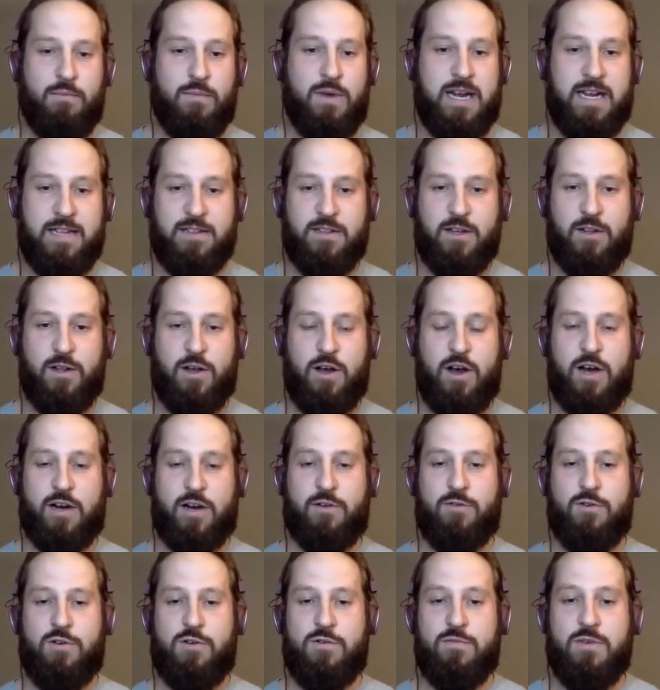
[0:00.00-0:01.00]
in the
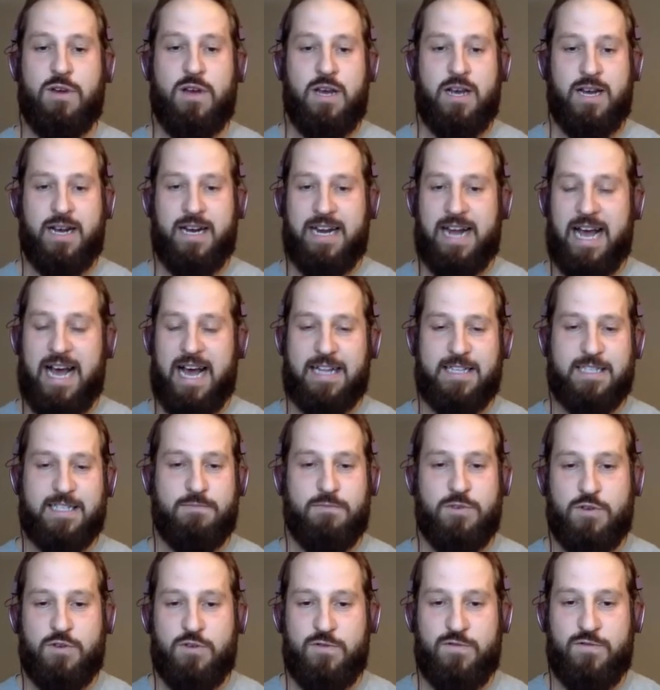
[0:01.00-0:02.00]
locker room, going to add
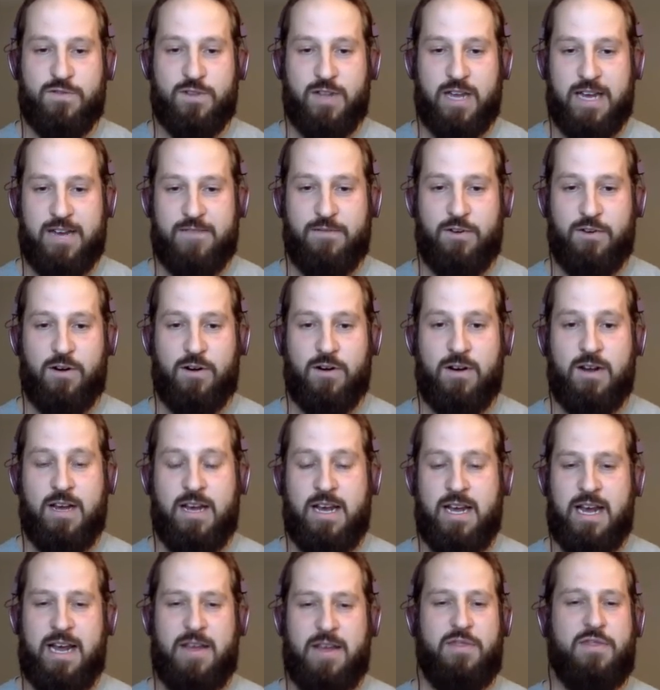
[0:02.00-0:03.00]
some new flavor.
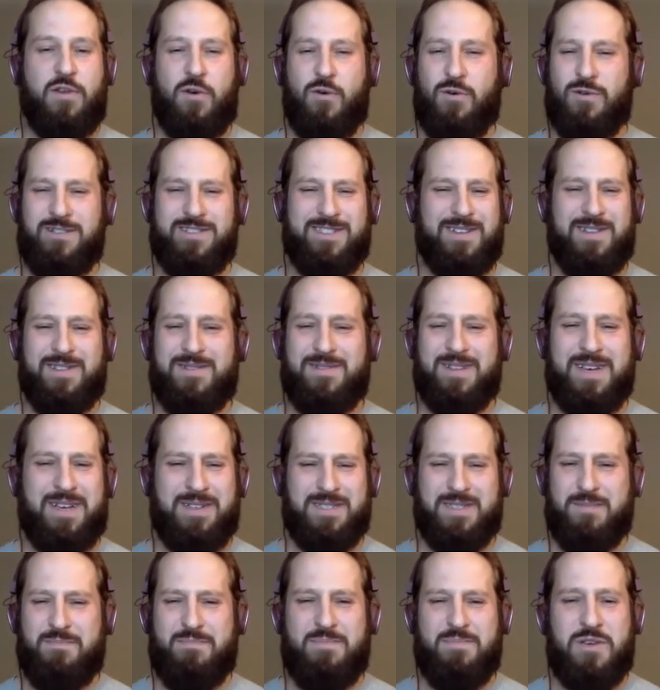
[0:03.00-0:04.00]
And Thornton's
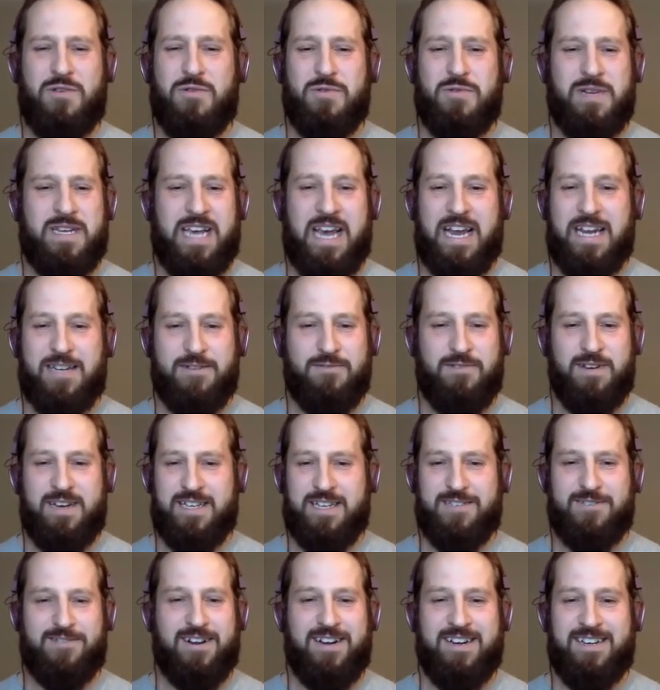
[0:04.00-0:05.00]
as a beauty
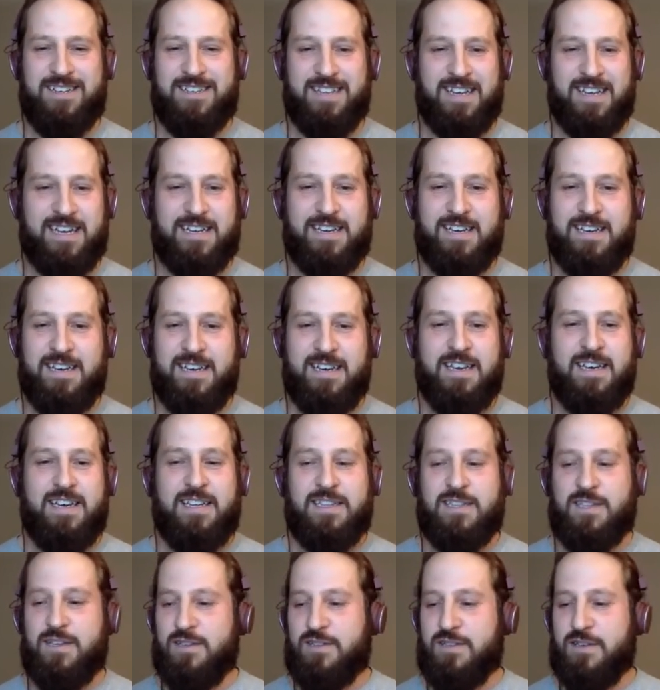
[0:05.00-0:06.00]
anyways, right? Like
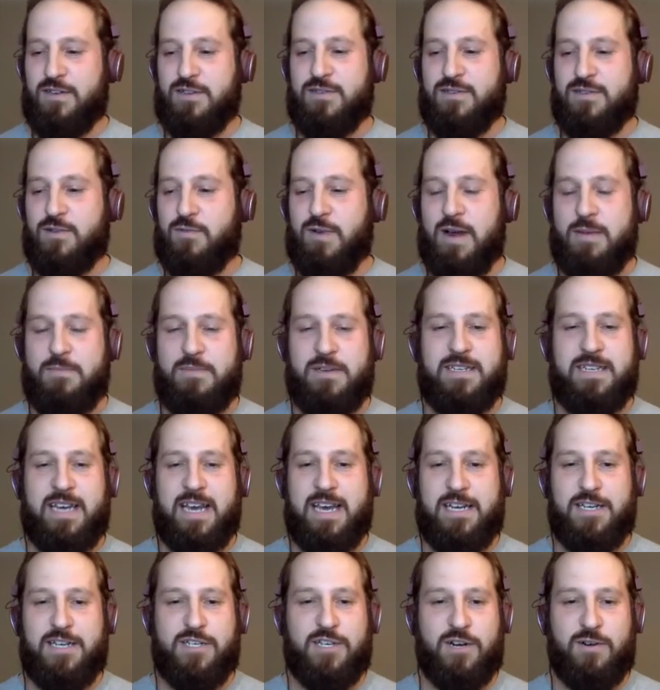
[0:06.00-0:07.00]
the
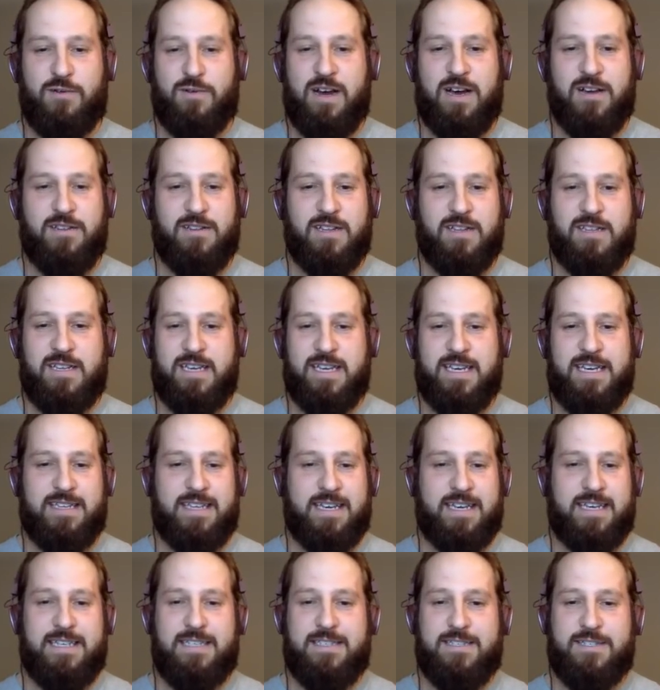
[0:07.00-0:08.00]
reputation around the league,
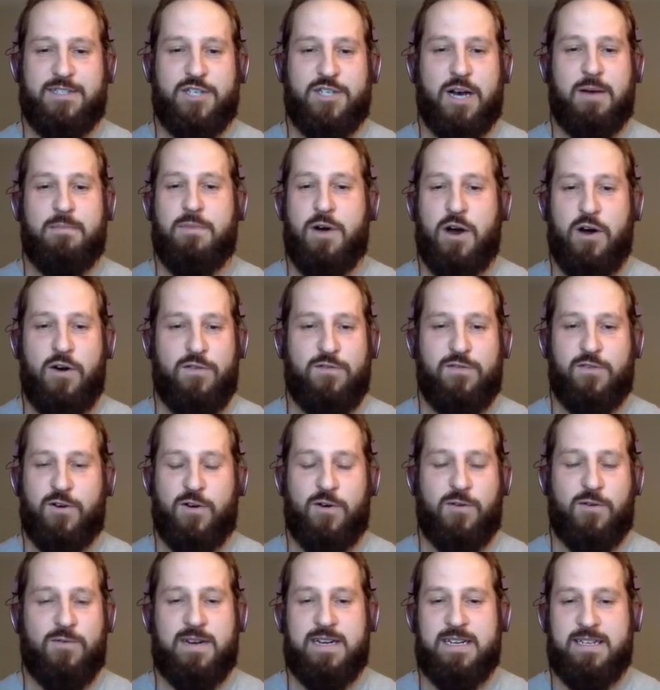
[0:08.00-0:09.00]
like he's jumbo
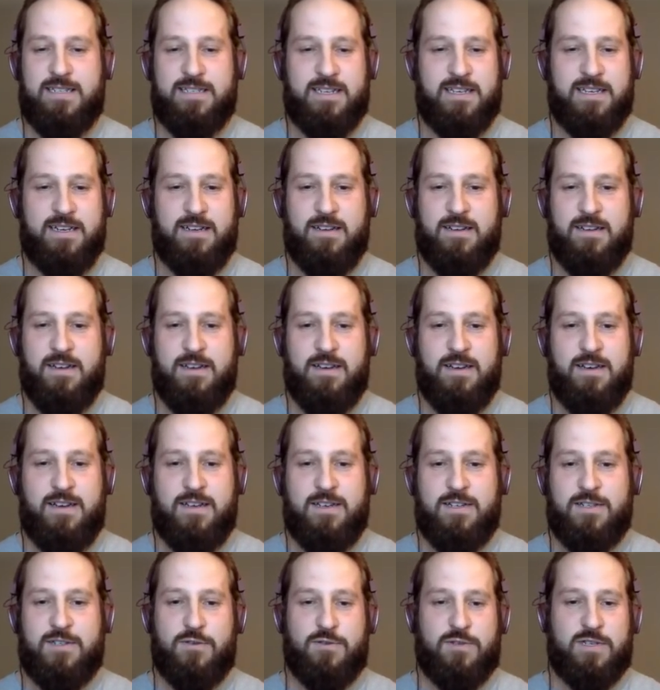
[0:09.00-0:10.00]
for a reason.
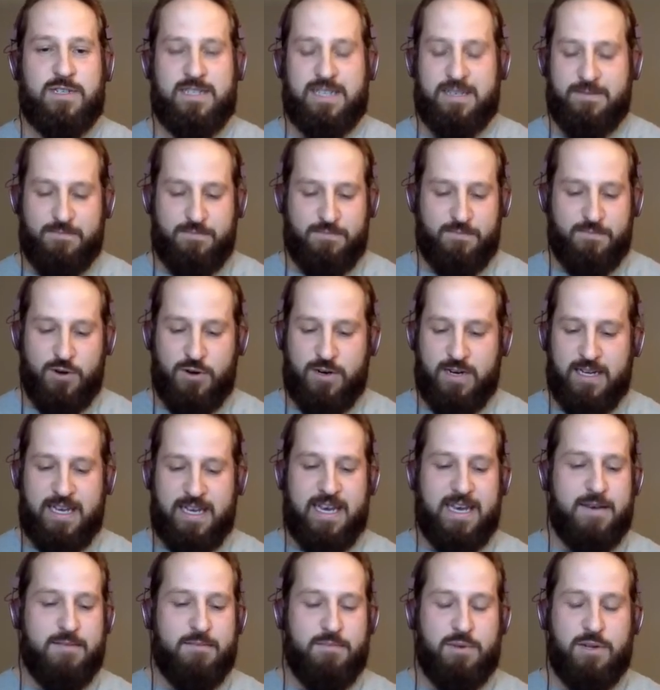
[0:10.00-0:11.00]
So just plucking
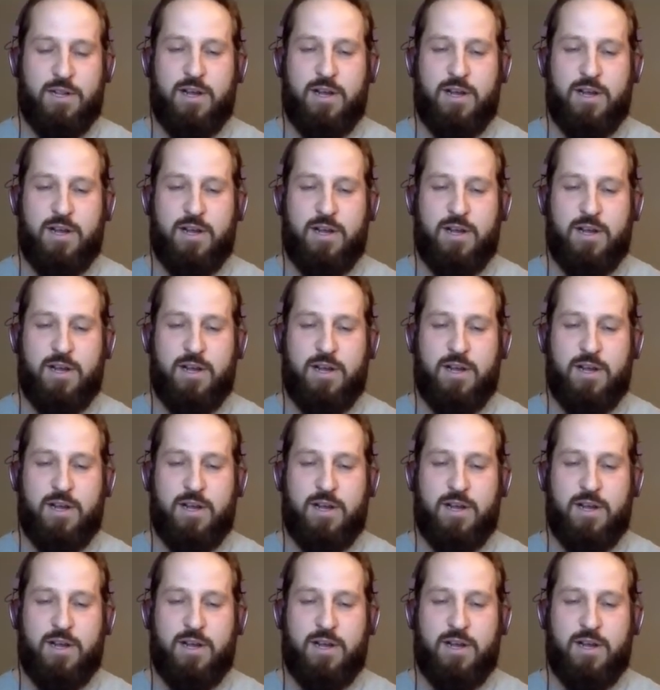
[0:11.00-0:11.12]
him